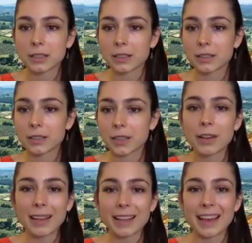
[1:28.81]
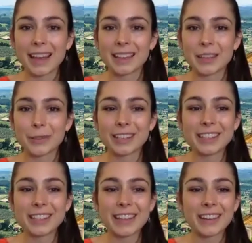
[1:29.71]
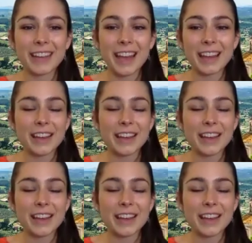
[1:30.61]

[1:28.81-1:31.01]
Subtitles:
Okay, I think we're good now. Yay.